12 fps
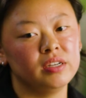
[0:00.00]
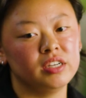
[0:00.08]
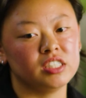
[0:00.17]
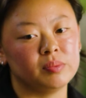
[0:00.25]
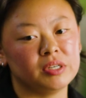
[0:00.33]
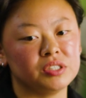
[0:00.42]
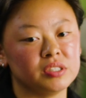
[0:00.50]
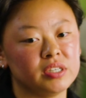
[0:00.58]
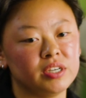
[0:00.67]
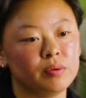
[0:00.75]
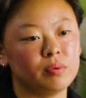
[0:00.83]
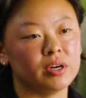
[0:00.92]

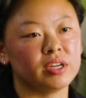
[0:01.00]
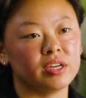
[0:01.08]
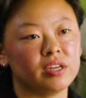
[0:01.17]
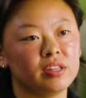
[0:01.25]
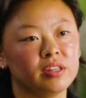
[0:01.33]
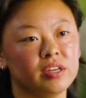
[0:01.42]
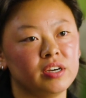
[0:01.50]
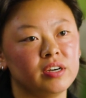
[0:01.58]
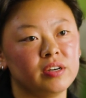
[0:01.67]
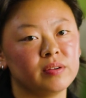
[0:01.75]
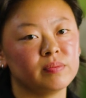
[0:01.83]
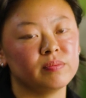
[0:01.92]
Especially working in
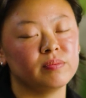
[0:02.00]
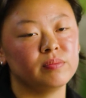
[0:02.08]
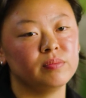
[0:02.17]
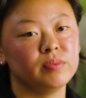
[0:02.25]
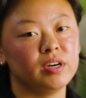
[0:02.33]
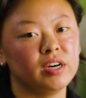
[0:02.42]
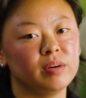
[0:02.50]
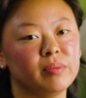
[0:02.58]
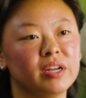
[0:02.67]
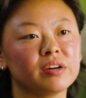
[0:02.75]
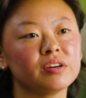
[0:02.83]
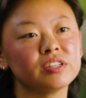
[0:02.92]
the
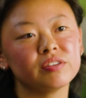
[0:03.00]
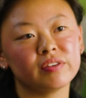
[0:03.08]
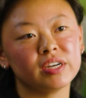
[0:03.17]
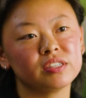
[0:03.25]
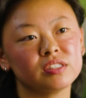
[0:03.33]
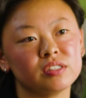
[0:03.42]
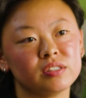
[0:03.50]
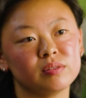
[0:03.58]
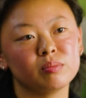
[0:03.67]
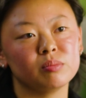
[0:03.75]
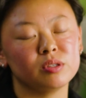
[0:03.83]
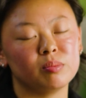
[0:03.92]
medical device
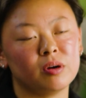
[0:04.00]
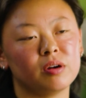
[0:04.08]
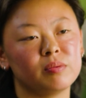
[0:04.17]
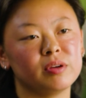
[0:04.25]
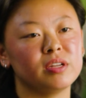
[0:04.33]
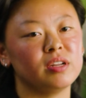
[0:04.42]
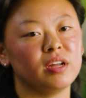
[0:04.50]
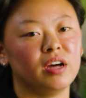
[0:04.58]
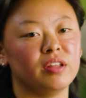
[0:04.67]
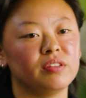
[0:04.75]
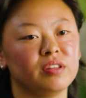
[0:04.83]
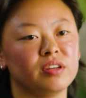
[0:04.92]
department,
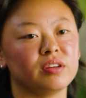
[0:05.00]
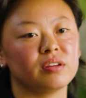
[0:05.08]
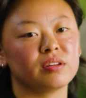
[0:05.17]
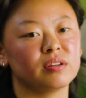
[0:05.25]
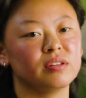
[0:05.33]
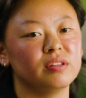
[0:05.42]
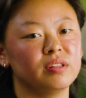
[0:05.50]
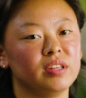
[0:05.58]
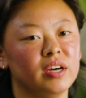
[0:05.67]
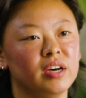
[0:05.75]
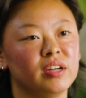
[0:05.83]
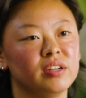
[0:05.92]
I think
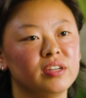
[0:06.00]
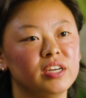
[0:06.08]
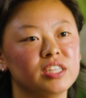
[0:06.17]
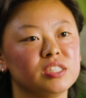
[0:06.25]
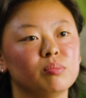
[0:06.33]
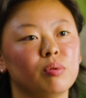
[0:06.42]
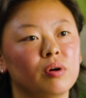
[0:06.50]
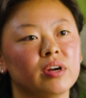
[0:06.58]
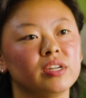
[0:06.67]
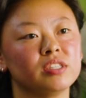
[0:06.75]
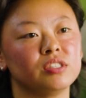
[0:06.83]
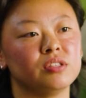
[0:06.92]
that it's
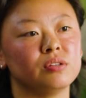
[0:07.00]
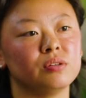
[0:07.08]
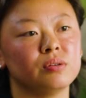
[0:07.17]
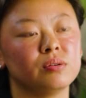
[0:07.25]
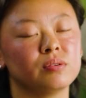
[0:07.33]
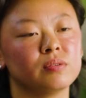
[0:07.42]
important to